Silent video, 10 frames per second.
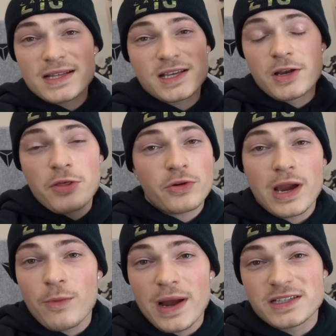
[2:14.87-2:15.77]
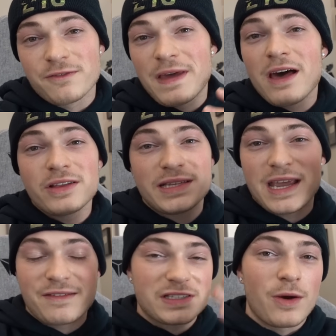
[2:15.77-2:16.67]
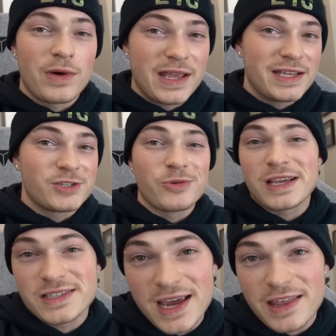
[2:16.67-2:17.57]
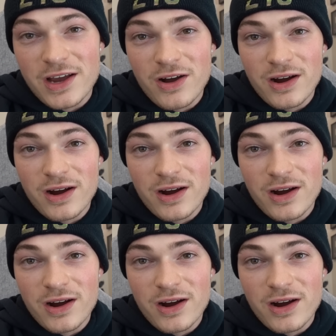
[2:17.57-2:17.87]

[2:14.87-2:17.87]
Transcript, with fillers: and another great way to validate if someone is who they say they